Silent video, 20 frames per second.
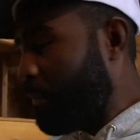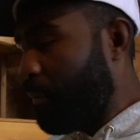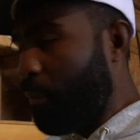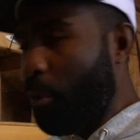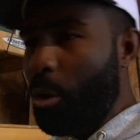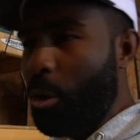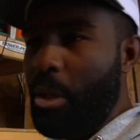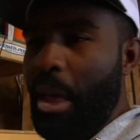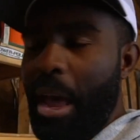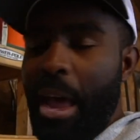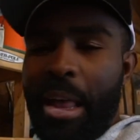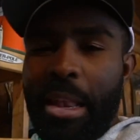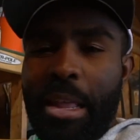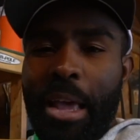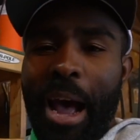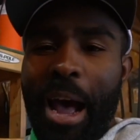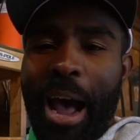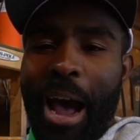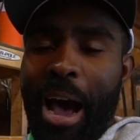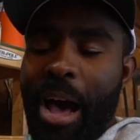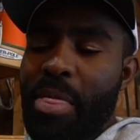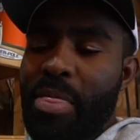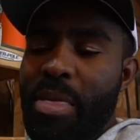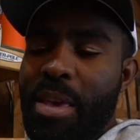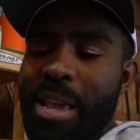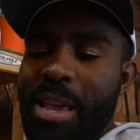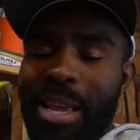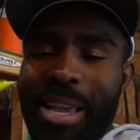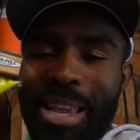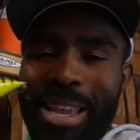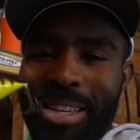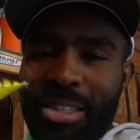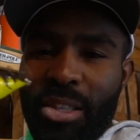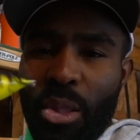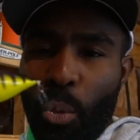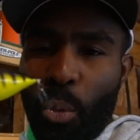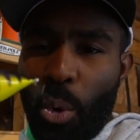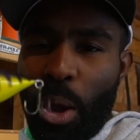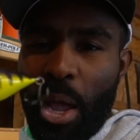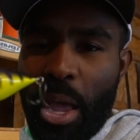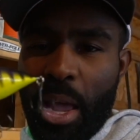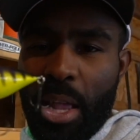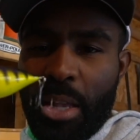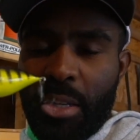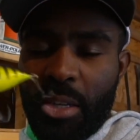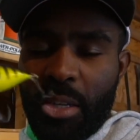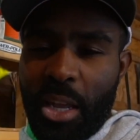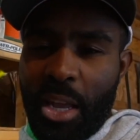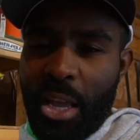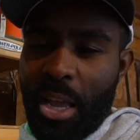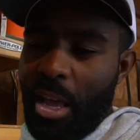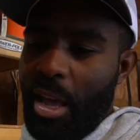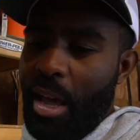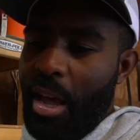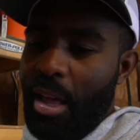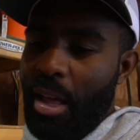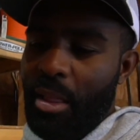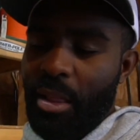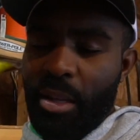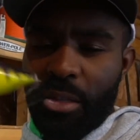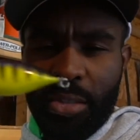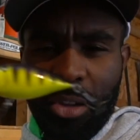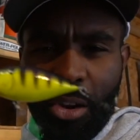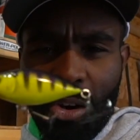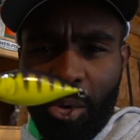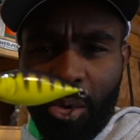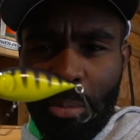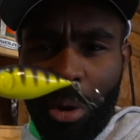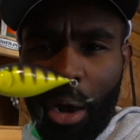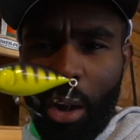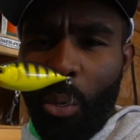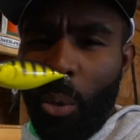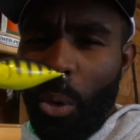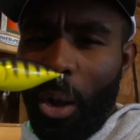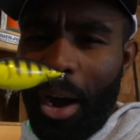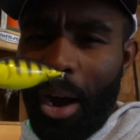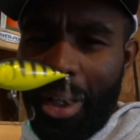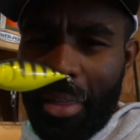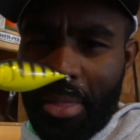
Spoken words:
for that, I think, is the wedge. And let's talk about why I